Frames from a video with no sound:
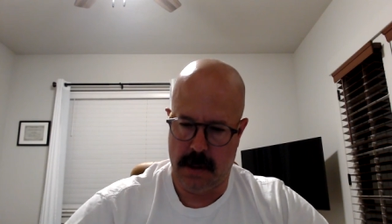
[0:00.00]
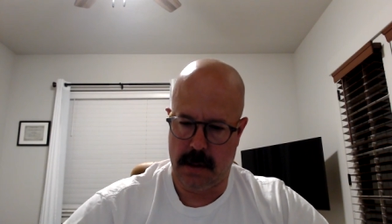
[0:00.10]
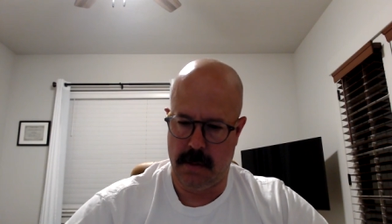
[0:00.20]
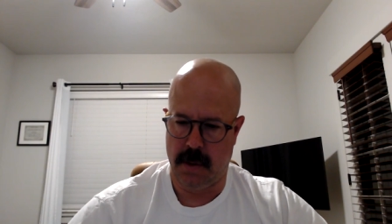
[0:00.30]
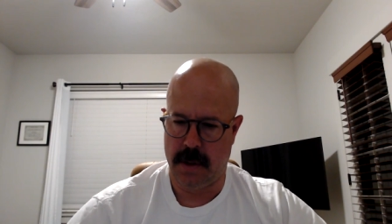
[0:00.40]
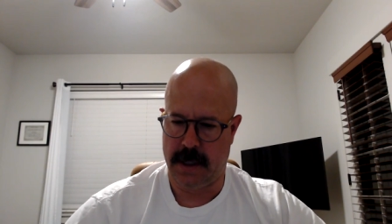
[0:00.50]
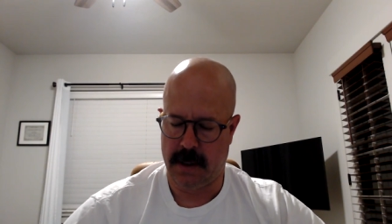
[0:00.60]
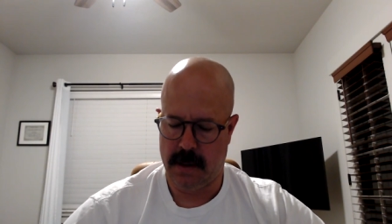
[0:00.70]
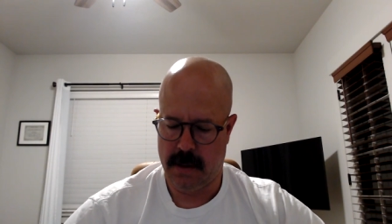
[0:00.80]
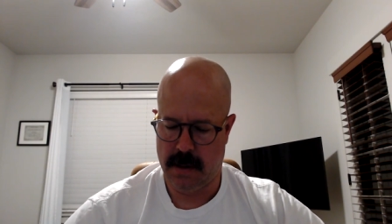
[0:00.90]
Good
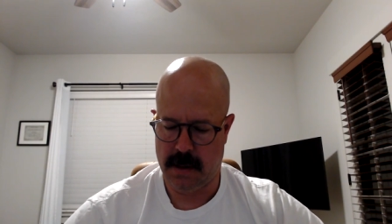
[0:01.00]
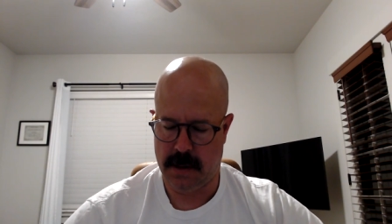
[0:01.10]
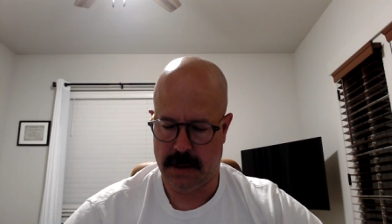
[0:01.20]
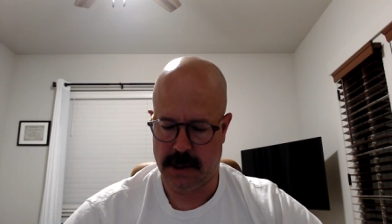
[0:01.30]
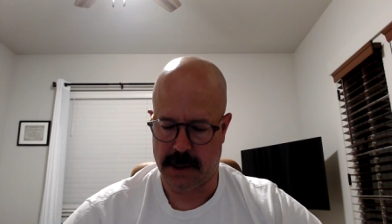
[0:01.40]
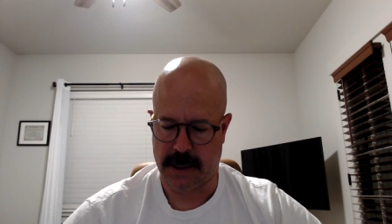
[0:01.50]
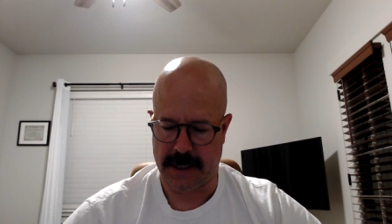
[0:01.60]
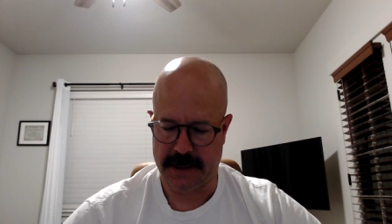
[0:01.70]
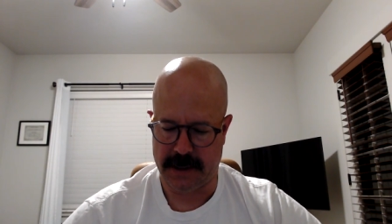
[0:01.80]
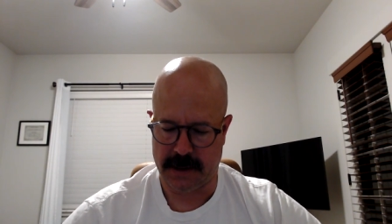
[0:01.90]
morning. It's July
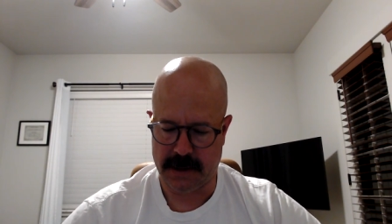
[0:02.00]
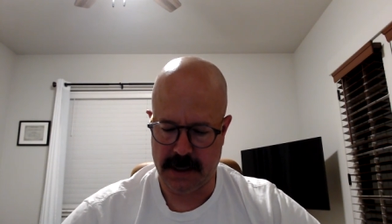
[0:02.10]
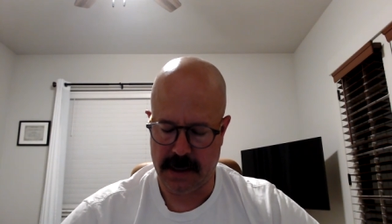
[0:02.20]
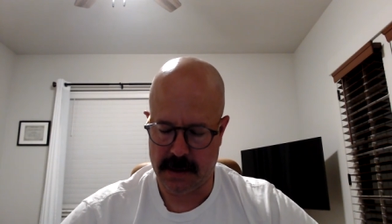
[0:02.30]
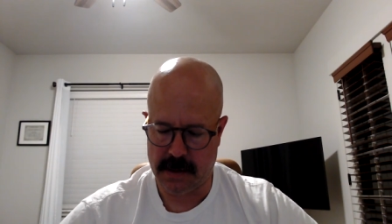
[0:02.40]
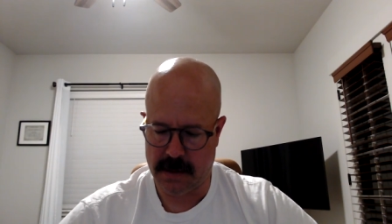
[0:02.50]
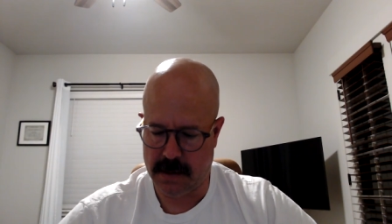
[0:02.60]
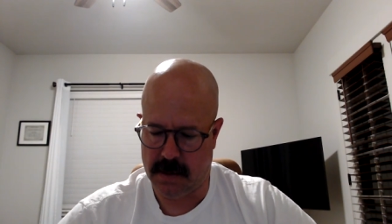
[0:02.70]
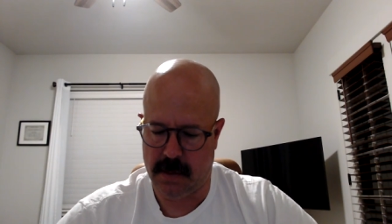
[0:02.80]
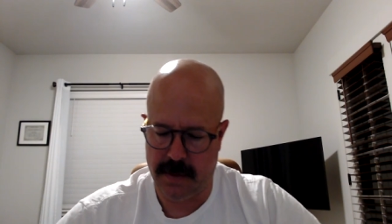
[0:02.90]
16th.
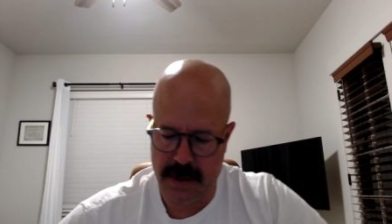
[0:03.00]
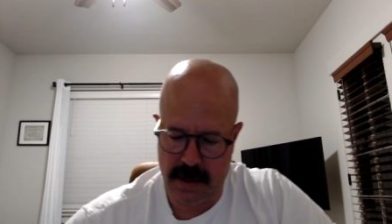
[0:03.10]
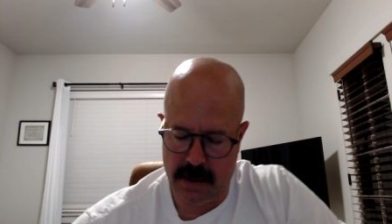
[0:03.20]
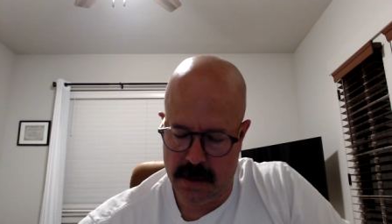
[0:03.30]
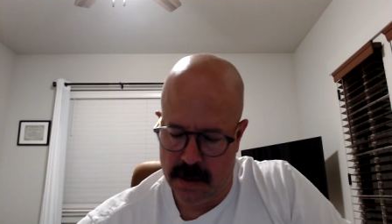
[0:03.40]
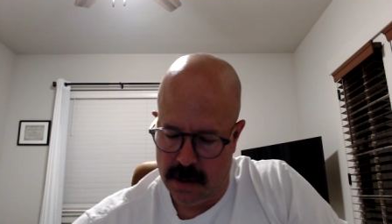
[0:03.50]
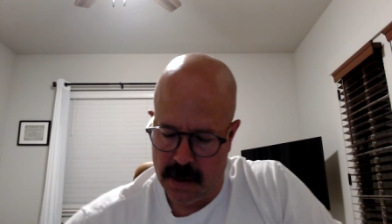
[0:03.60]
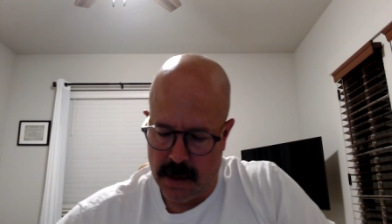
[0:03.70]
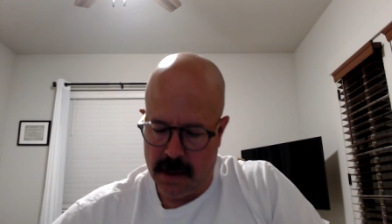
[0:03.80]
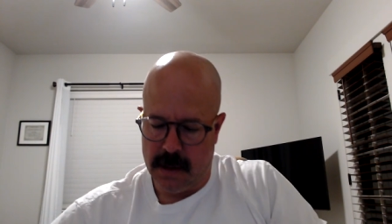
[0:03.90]
We'll be
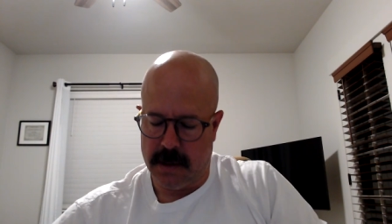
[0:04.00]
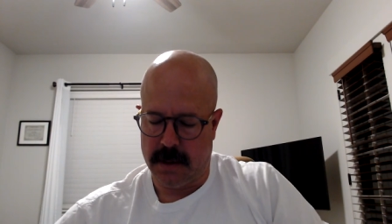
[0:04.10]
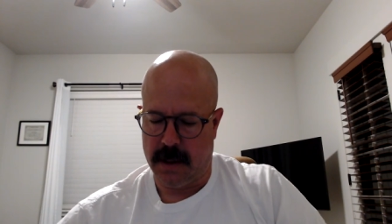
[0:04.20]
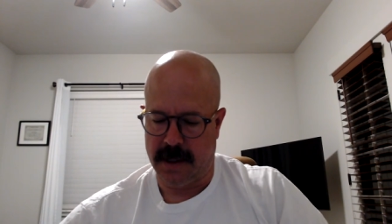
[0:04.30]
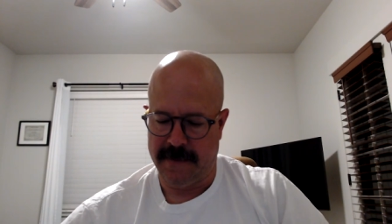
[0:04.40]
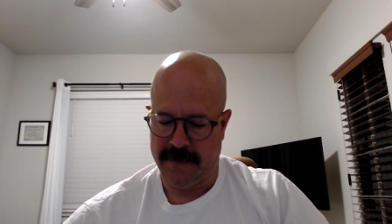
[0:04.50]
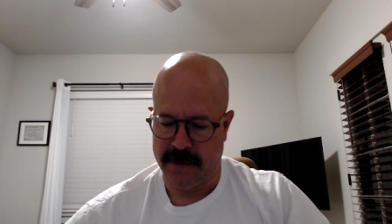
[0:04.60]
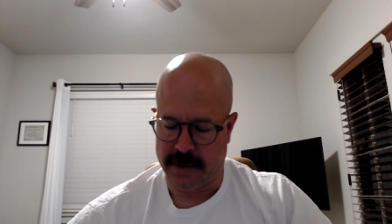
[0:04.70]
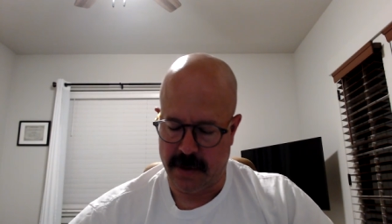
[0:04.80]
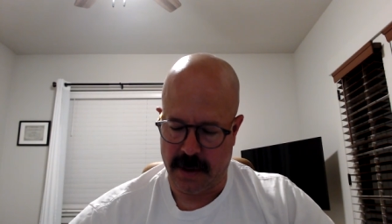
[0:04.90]
starting in 1
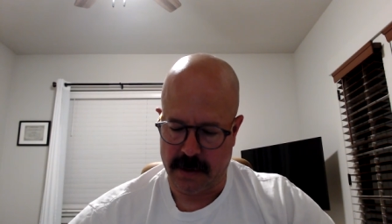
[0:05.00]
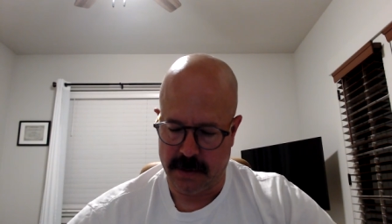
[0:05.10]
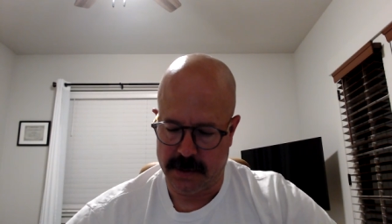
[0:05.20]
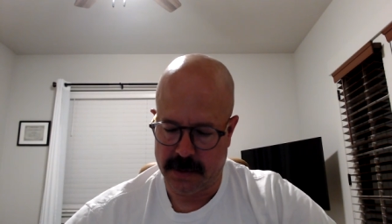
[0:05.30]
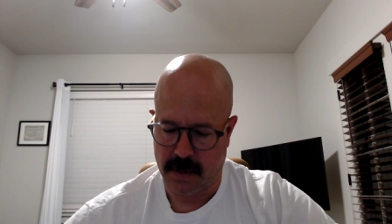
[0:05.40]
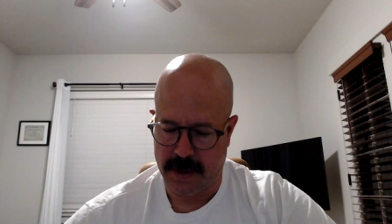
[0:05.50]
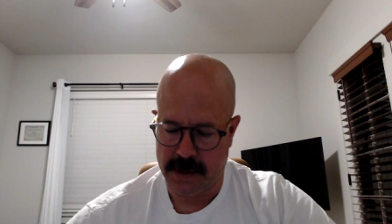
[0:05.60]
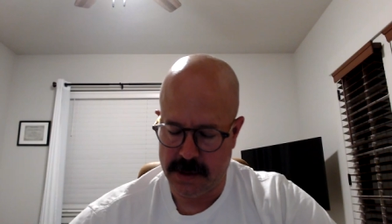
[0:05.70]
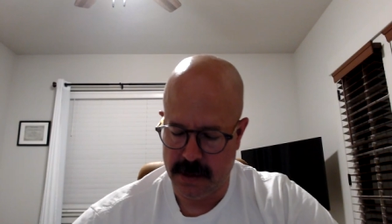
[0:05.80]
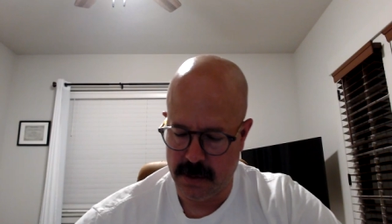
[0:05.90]
Chronicles
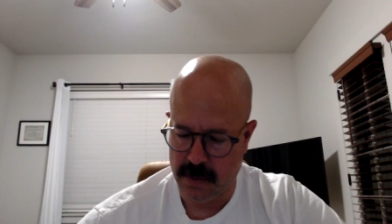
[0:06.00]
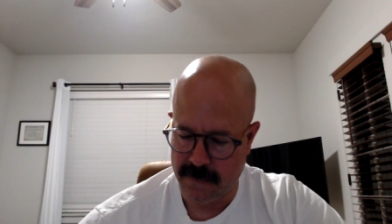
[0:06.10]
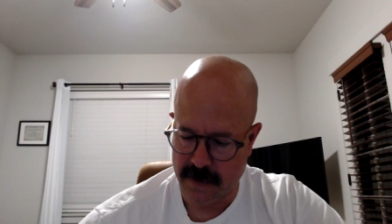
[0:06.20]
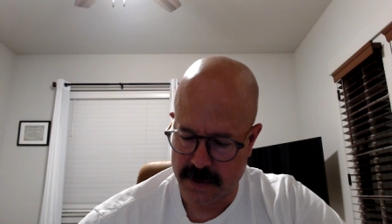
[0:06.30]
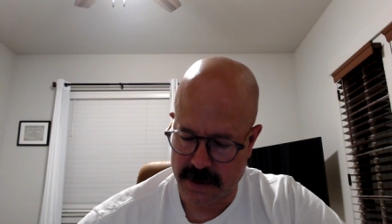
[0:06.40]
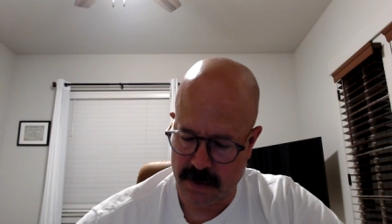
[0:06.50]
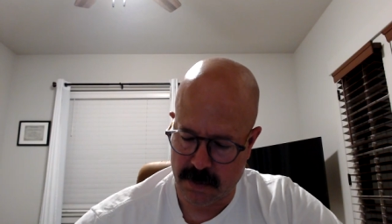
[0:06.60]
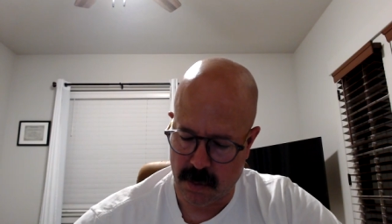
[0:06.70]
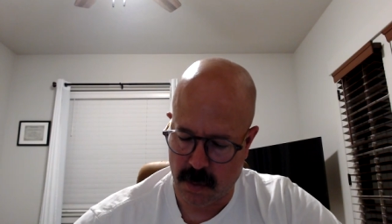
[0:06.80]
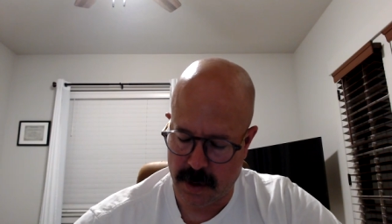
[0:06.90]
22, verse number
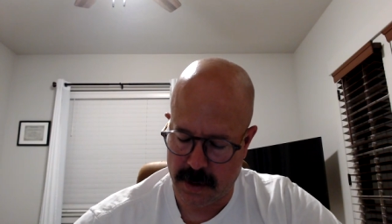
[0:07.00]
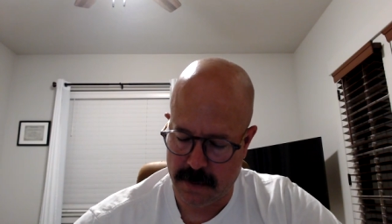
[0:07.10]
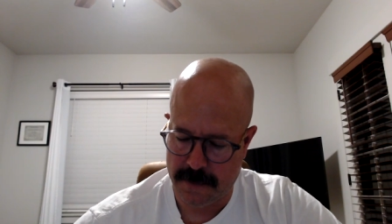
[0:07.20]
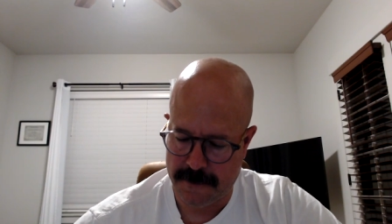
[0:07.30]
1.